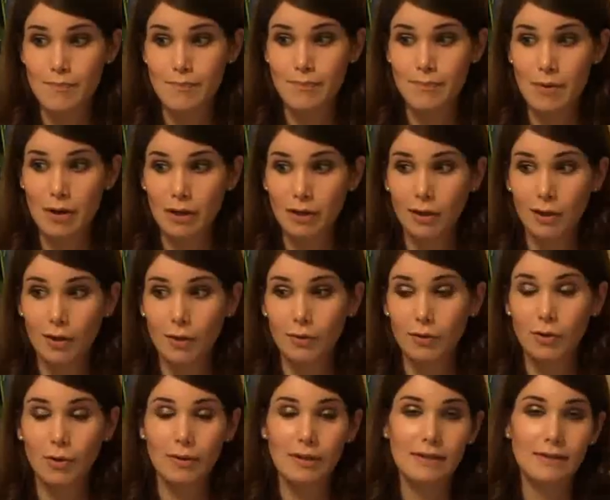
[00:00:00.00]
But you
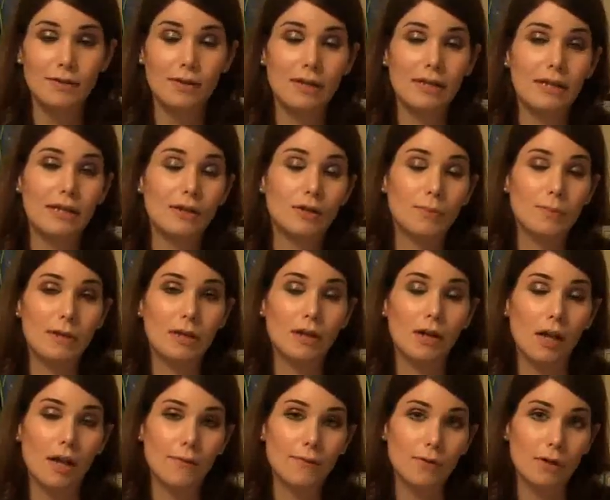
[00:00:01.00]
don't necessarily need to be in
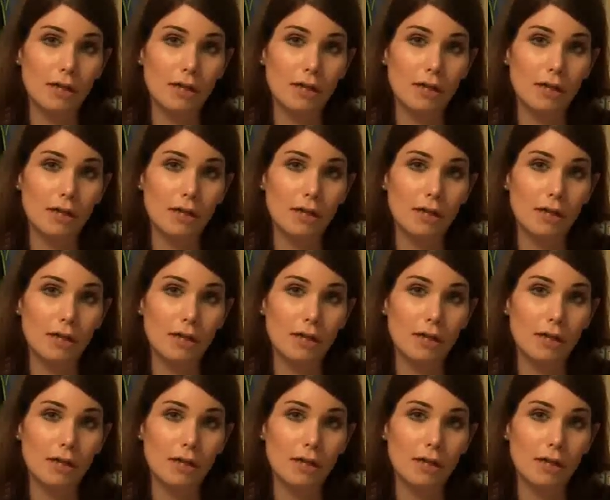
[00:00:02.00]
a love